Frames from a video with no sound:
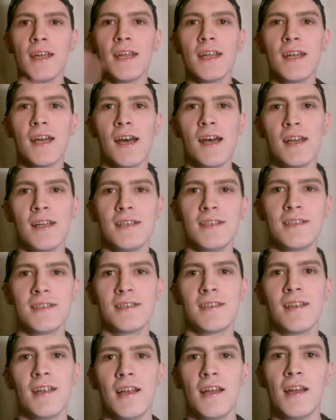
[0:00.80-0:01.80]
Hey
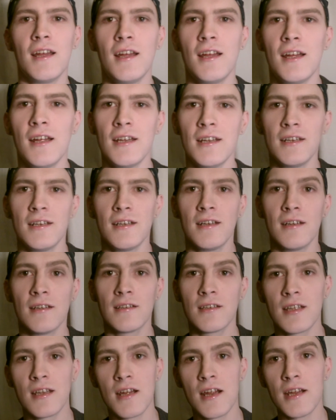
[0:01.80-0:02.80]
guys, uh,
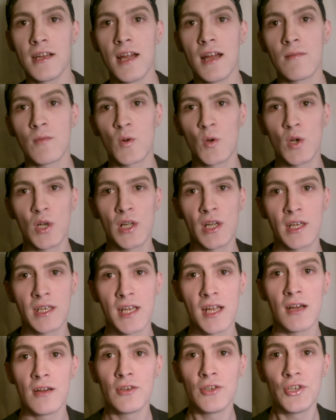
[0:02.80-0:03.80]
tonight I'm going to
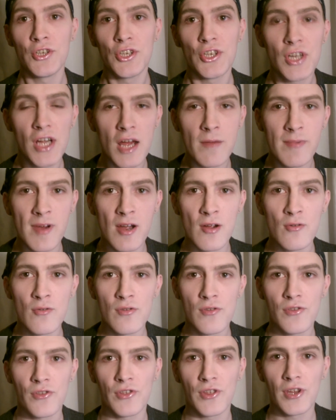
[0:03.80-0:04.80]
tell you about
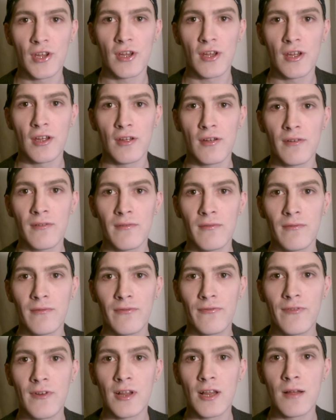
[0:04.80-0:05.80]
the
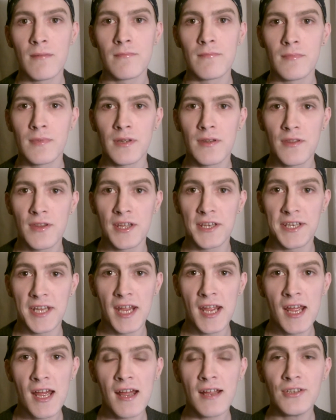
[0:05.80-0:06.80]
film The
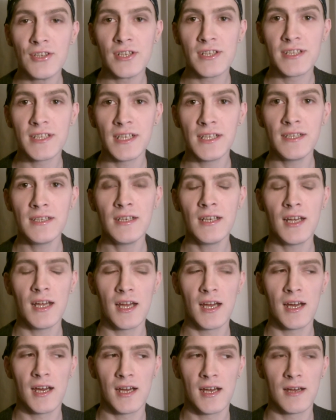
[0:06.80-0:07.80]
Debt I Just Seen.
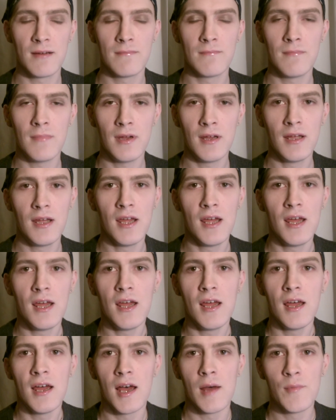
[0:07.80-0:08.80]
Um,
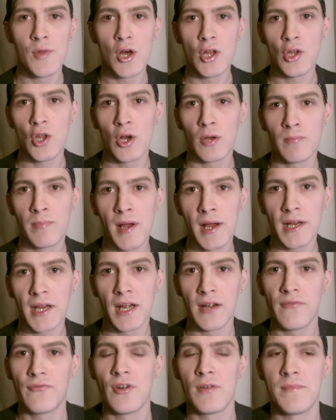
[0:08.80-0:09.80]
I'm not long back
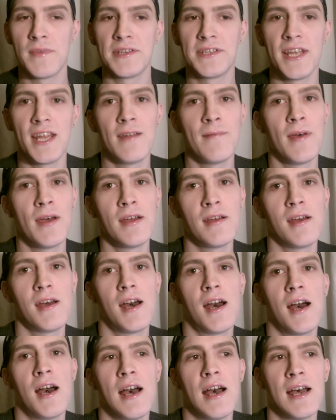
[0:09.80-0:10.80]
in from the cinema
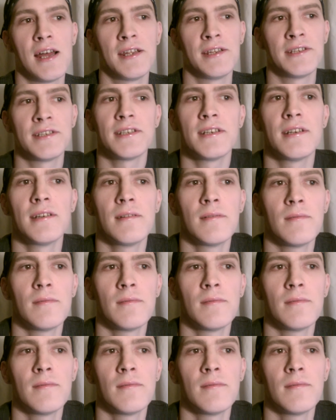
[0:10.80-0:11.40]
and